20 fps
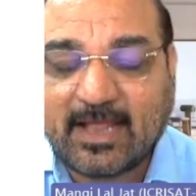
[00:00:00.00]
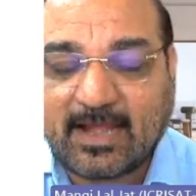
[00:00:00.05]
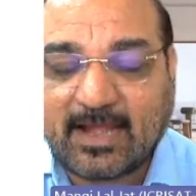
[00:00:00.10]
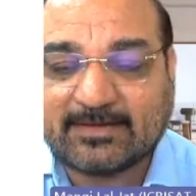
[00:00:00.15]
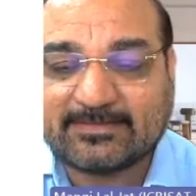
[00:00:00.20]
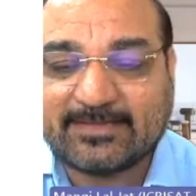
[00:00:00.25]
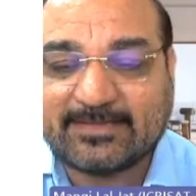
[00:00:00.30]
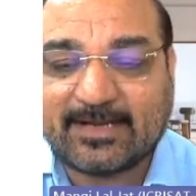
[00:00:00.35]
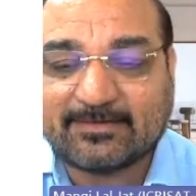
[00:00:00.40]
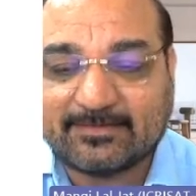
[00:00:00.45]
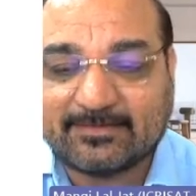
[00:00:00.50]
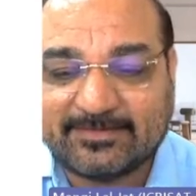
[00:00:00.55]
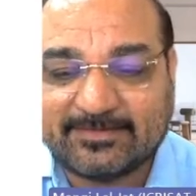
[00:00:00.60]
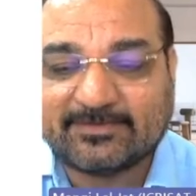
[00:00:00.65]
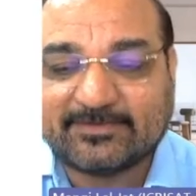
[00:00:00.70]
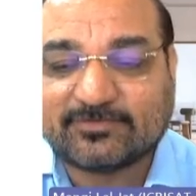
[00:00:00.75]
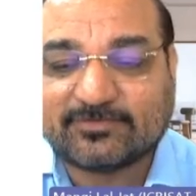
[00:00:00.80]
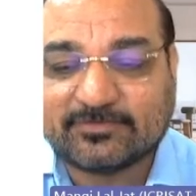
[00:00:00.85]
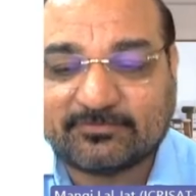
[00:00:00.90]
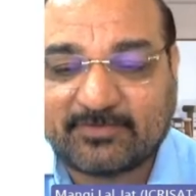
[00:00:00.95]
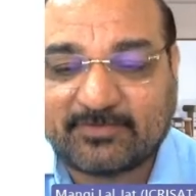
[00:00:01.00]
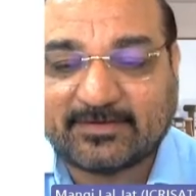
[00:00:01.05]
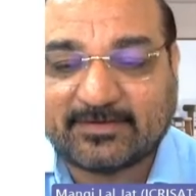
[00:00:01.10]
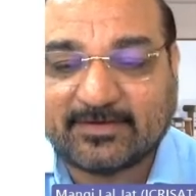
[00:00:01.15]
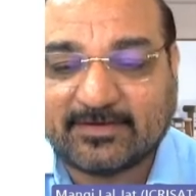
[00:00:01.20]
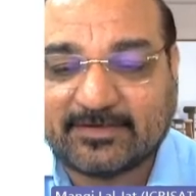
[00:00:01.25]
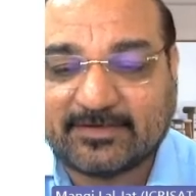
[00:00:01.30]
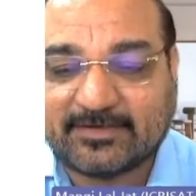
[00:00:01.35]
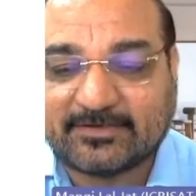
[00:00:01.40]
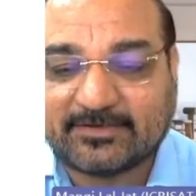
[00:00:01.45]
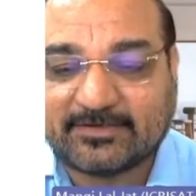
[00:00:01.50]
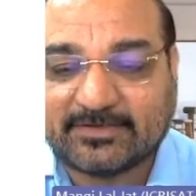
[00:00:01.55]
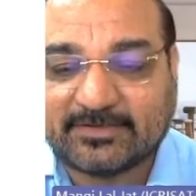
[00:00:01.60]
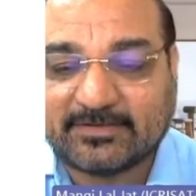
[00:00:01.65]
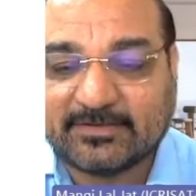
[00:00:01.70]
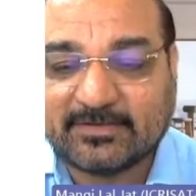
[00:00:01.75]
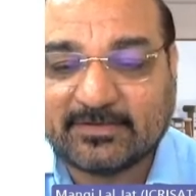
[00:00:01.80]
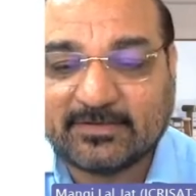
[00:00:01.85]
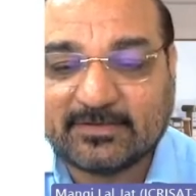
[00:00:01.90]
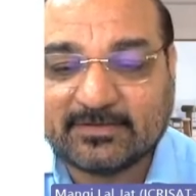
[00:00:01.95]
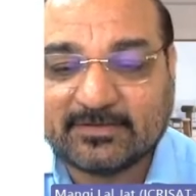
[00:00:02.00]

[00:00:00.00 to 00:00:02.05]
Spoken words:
and that lead to finally the